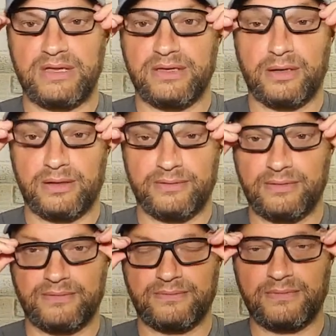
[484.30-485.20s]
You're not,
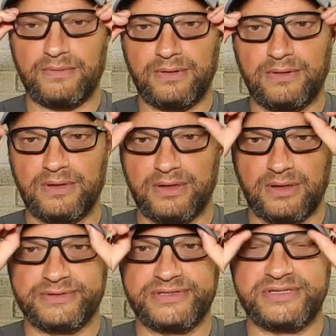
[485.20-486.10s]
you're
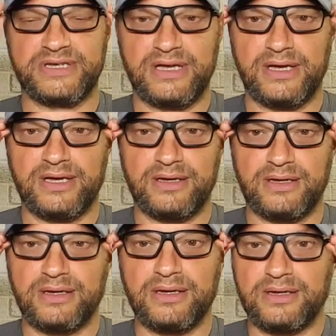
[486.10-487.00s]
not, uh,
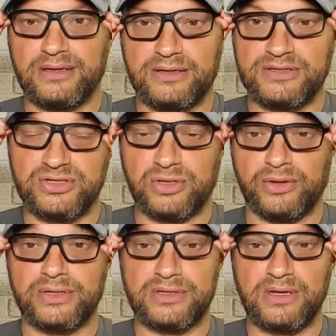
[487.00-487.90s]
there's
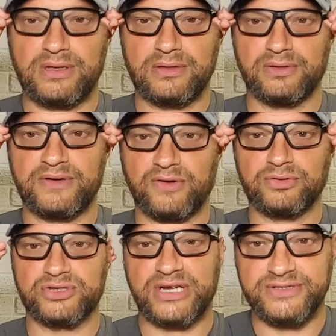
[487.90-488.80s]
no, the, the, you know, you've got
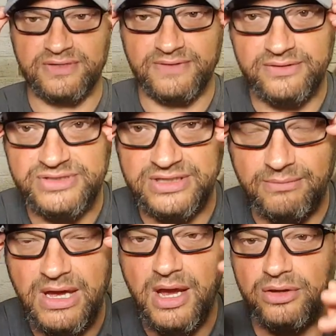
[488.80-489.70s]
no chance of losing
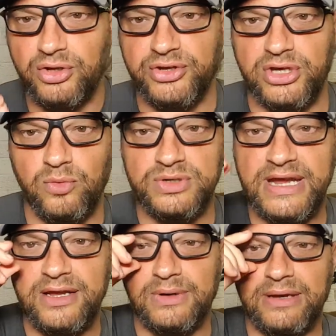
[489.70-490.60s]
them. Not that you would
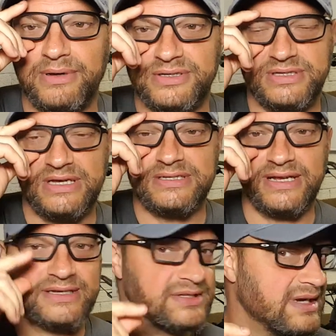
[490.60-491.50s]
anyway, because these,
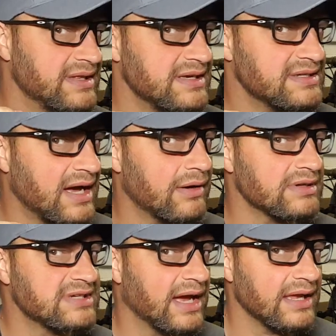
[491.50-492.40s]
like I say, these are
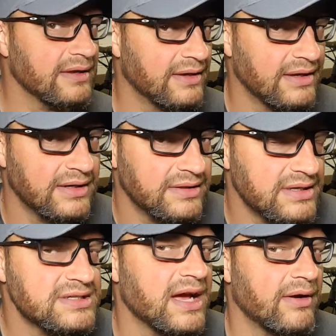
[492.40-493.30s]
a tight,
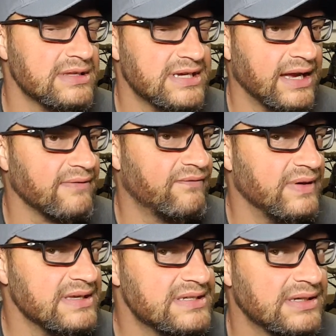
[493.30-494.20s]
these are a tight
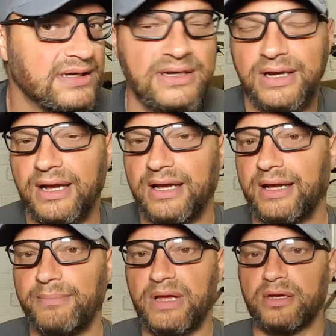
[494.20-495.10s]
fit.
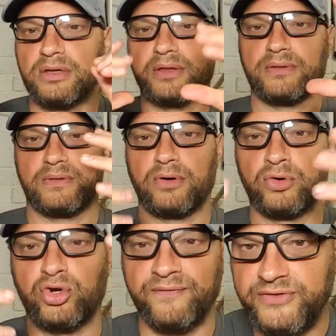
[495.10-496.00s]
Um, not
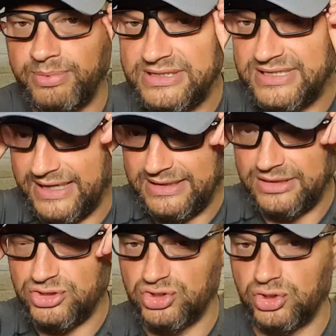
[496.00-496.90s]
uncomfortably tight,
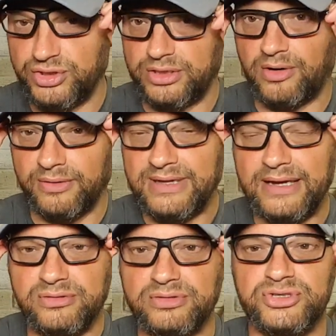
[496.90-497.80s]
you just know that they're on
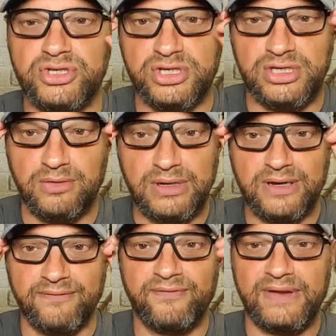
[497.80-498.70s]
there and they're insecure.
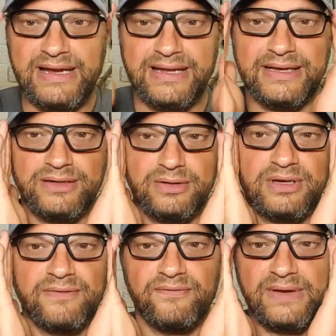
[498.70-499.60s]
You can feel it, you know,
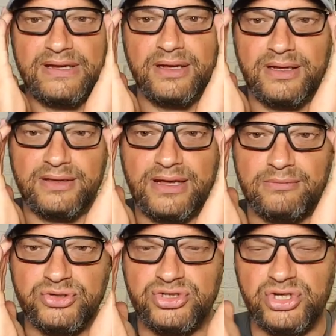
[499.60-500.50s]
you can feel uh, how
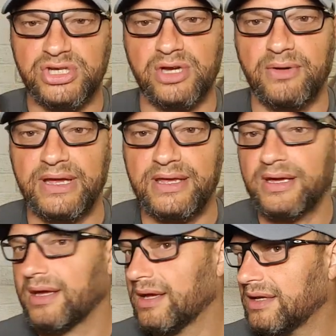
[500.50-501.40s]
much security
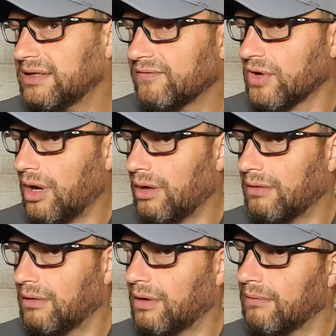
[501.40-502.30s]
you've got
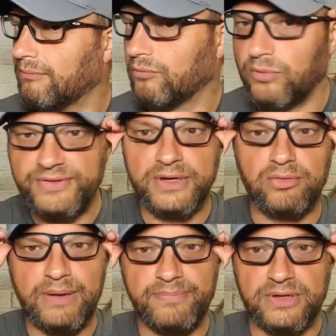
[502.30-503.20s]
with the
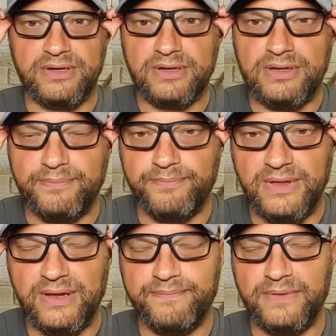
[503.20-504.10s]
grip that the, the,
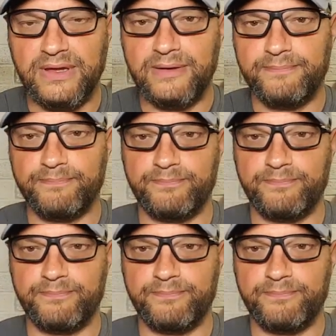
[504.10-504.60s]
the, the,